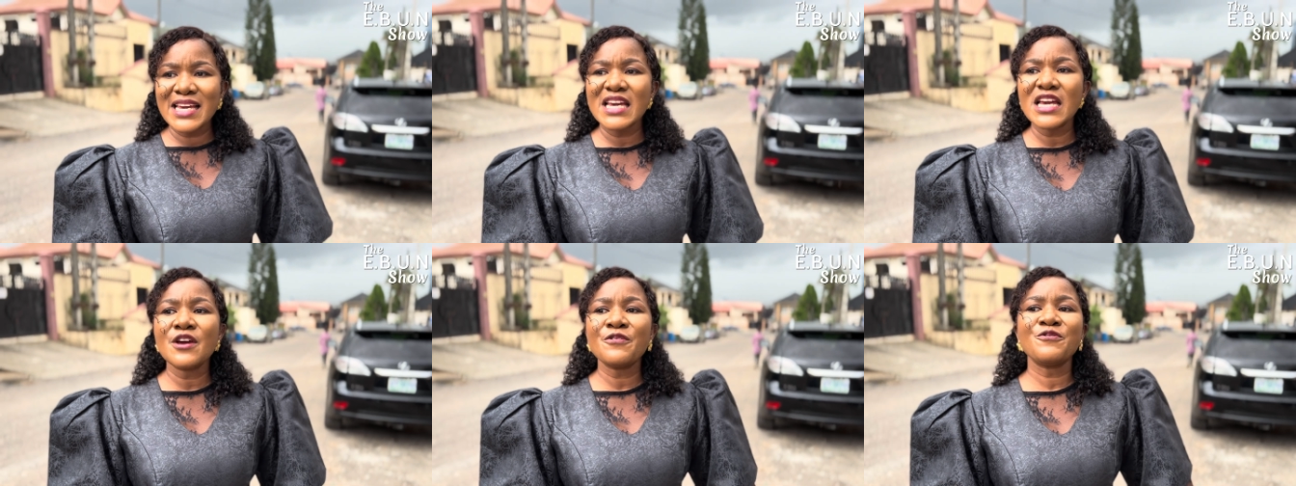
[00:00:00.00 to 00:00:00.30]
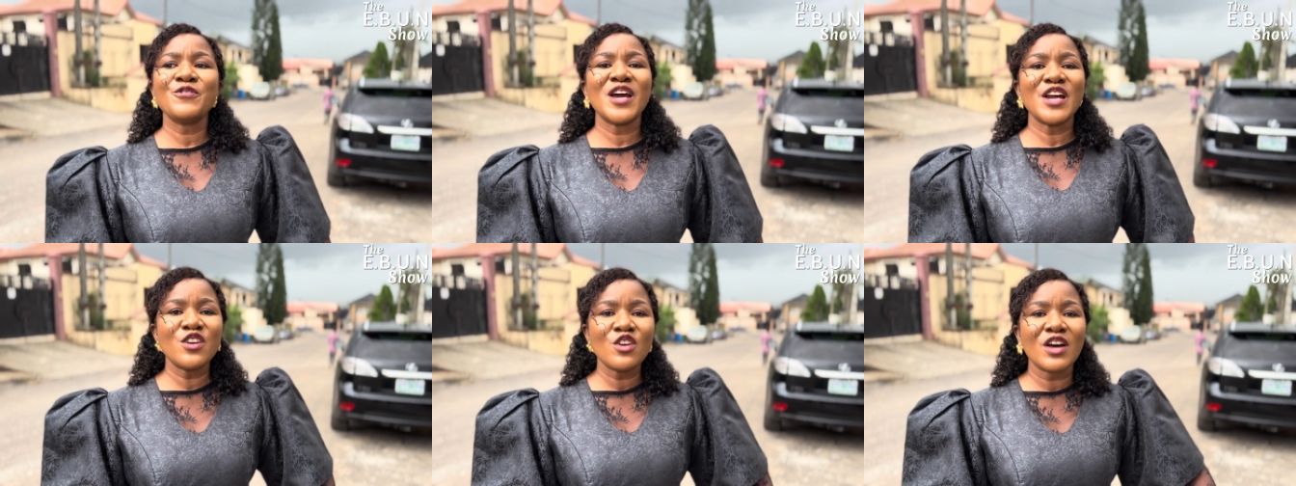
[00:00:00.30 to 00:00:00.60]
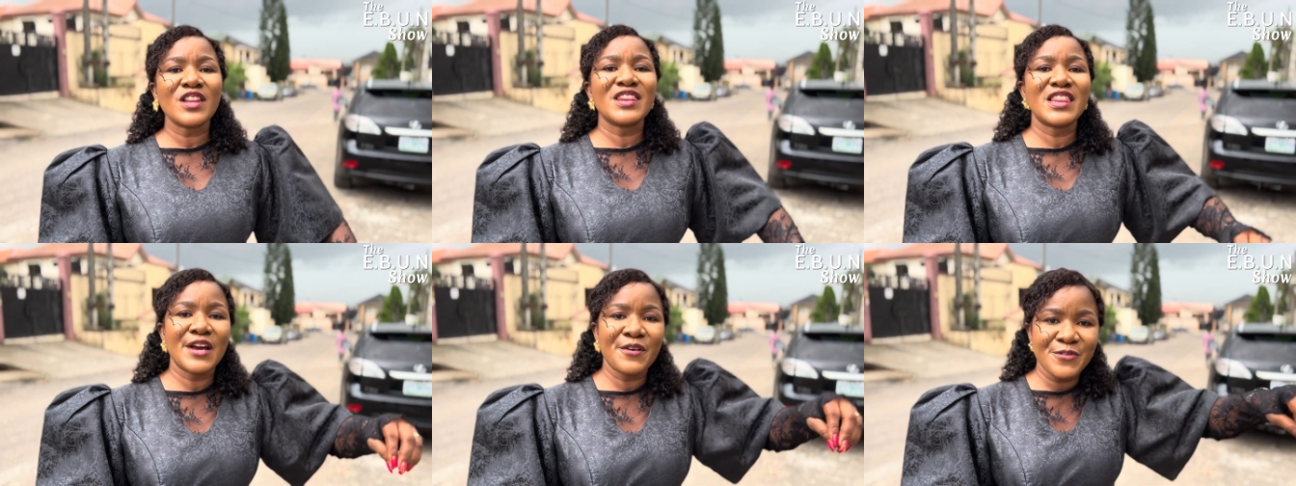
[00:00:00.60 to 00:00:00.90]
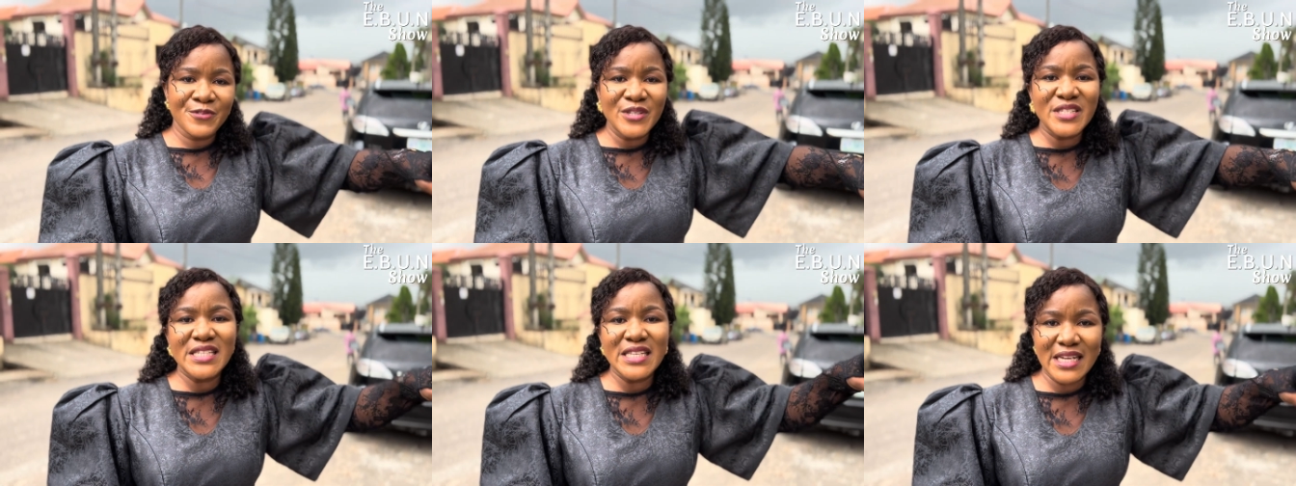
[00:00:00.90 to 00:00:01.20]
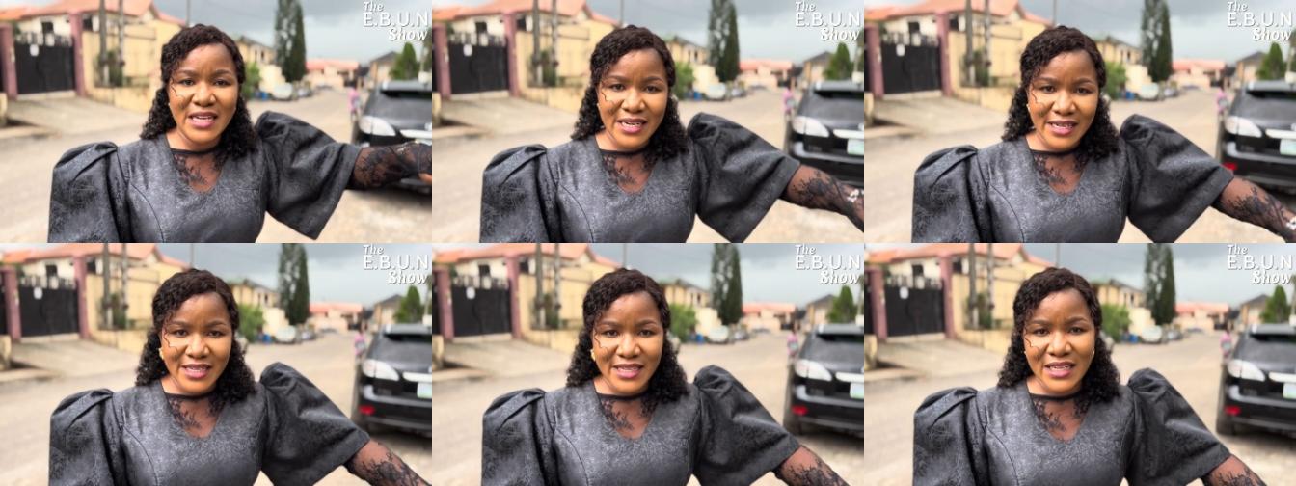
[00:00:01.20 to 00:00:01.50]
if you're not there
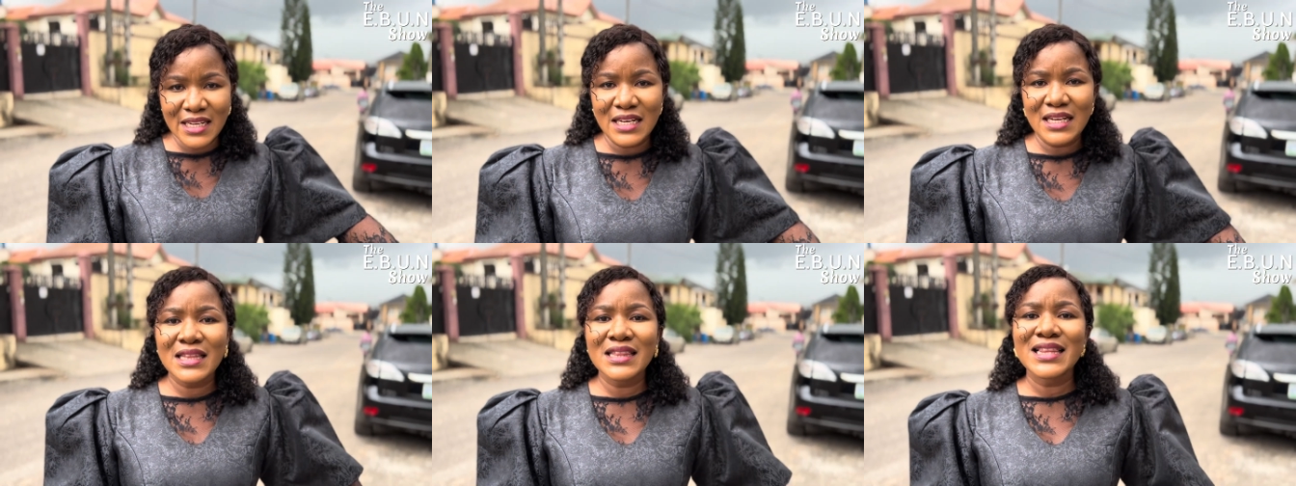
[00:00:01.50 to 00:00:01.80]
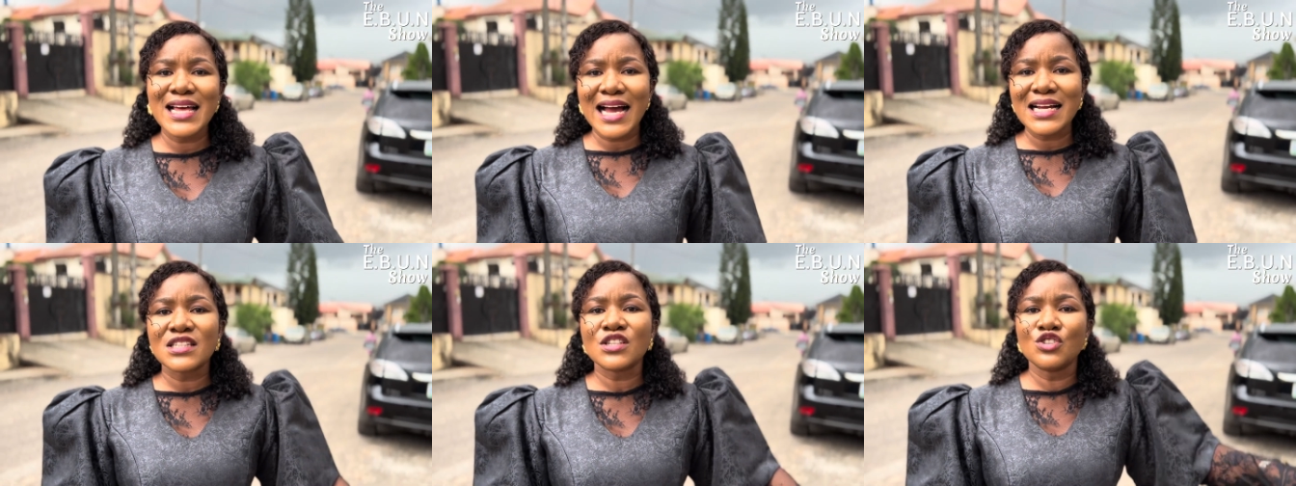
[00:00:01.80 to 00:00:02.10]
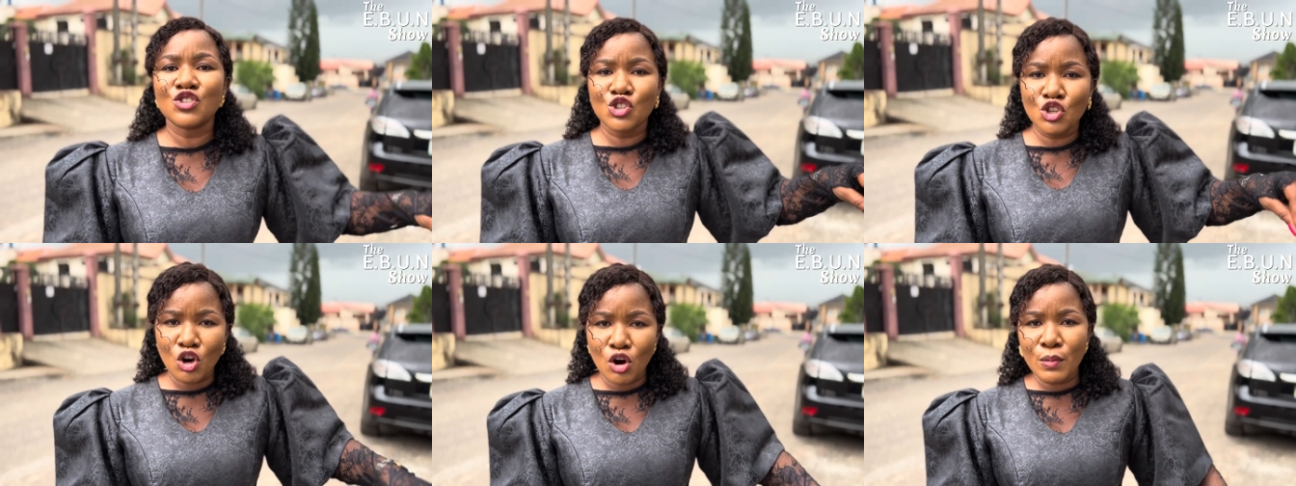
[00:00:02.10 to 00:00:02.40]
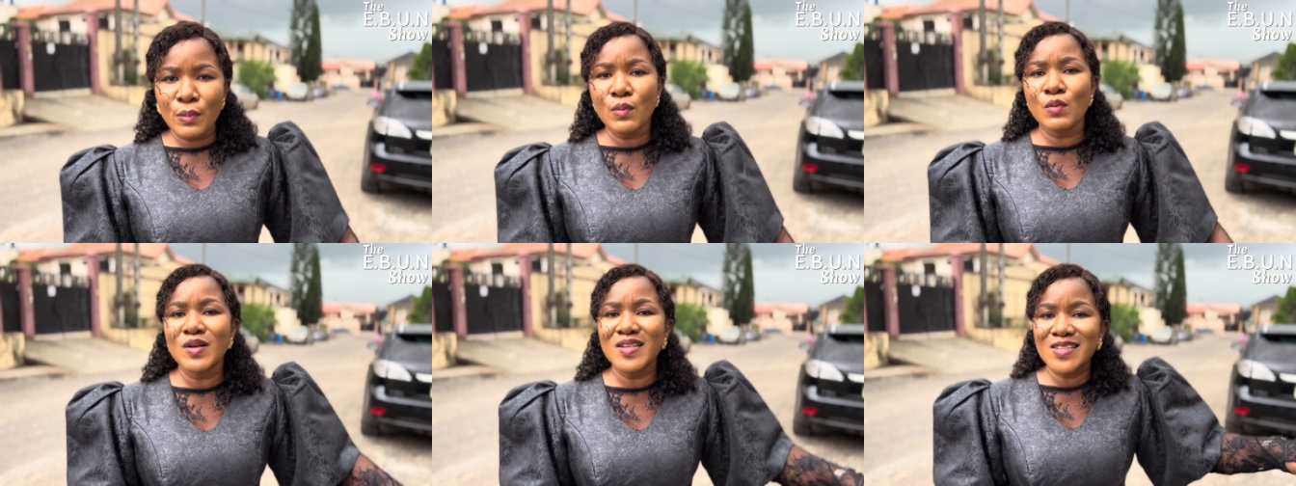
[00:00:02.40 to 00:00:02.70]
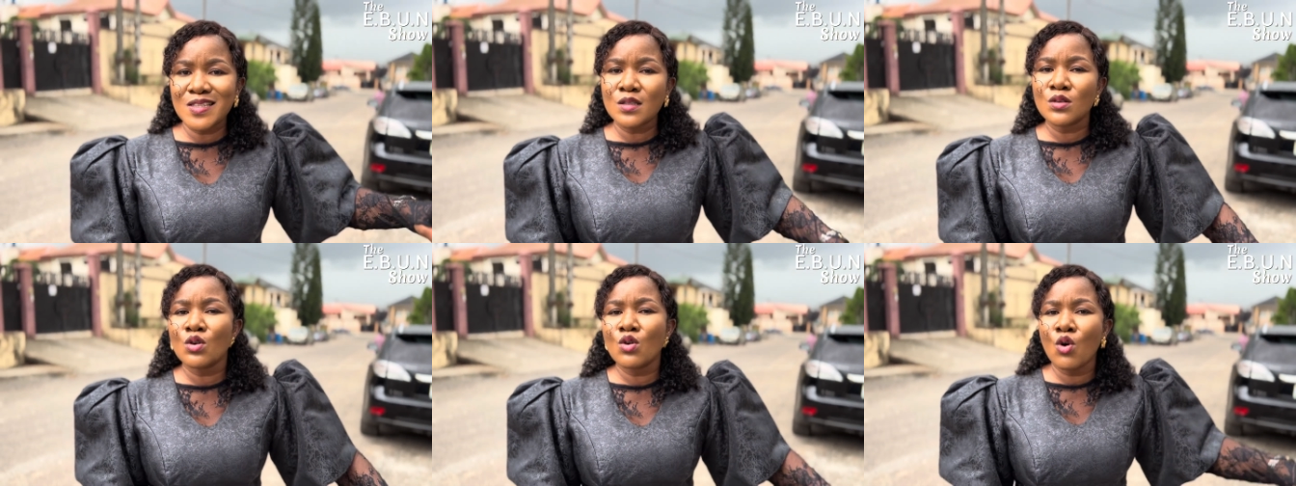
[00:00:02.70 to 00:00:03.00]
physically, that job will
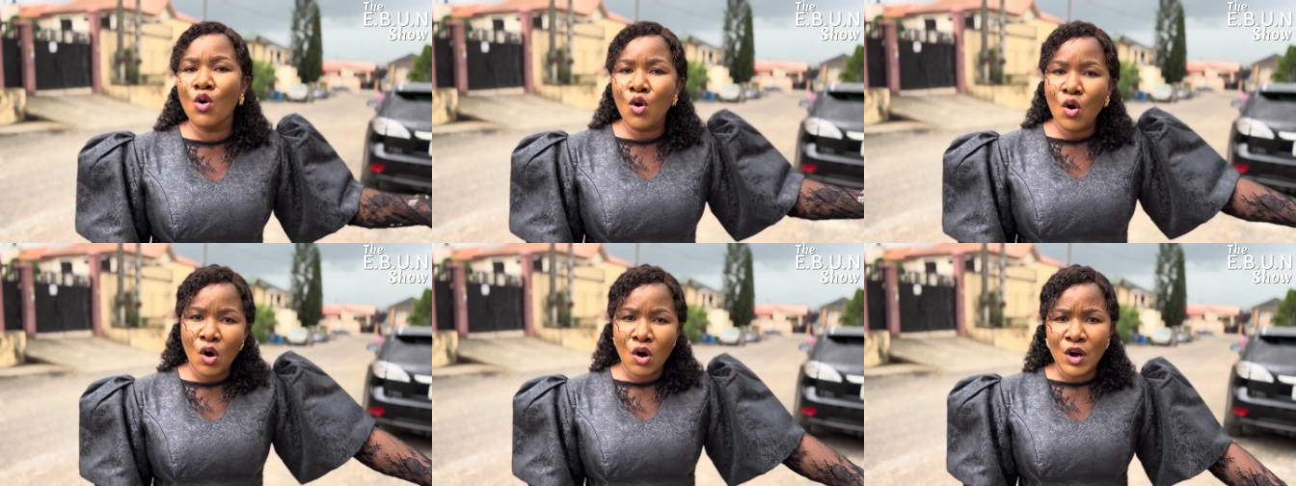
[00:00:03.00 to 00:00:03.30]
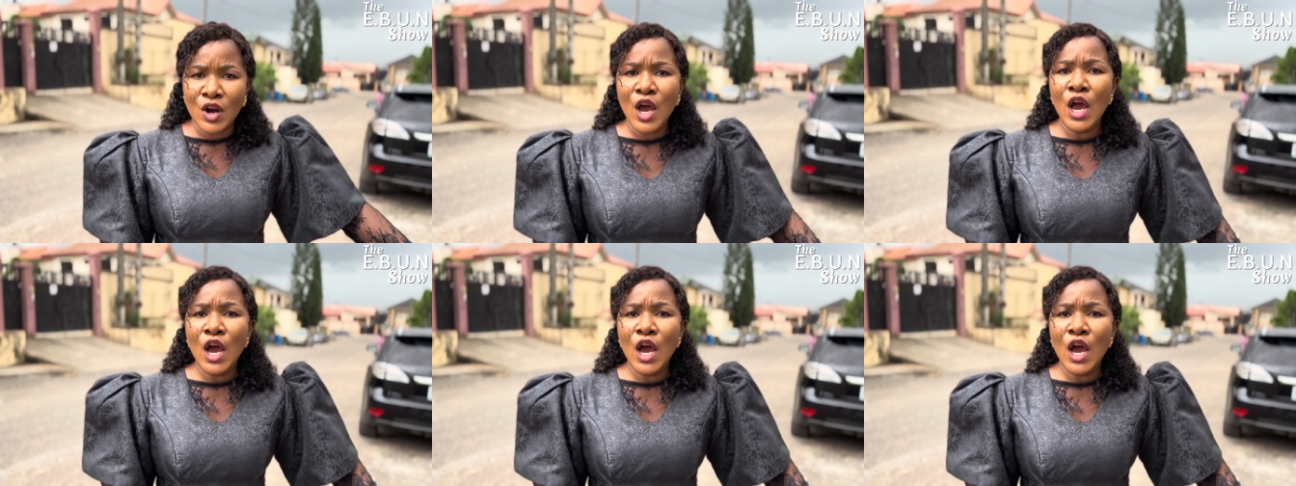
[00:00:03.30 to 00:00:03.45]
still go on.